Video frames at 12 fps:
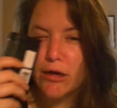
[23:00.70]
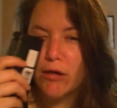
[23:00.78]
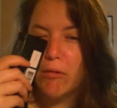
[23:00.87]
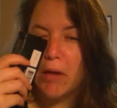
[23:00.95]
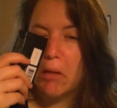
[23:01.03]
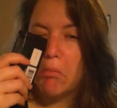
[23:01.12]
know
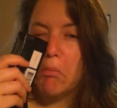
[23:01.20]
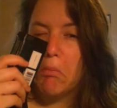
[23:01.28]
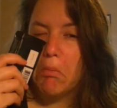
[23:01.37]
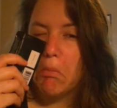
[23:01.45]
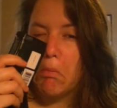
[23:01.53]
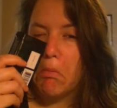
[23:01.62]
why.
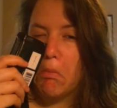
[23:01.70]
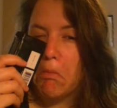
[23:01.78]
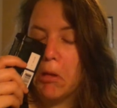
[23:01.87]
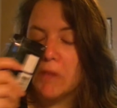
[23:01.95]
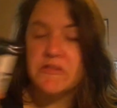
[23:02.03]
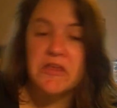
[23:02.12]

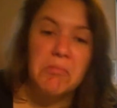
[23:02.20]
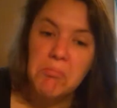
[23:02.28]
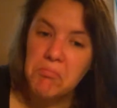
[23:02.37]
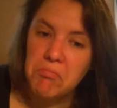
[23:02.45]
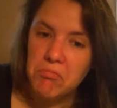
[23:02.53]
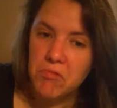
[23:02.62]
We'll see
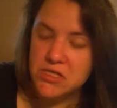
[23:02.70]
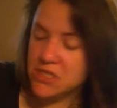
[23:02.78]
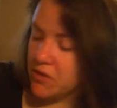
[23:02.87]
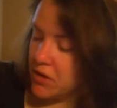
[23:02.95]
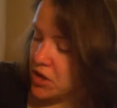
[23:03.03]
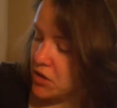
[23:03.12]

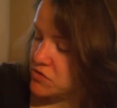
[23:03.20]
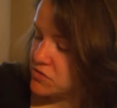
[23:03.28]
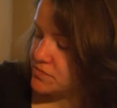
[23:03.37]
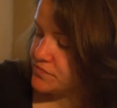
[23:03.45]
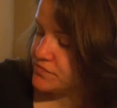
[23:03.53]
how it goes.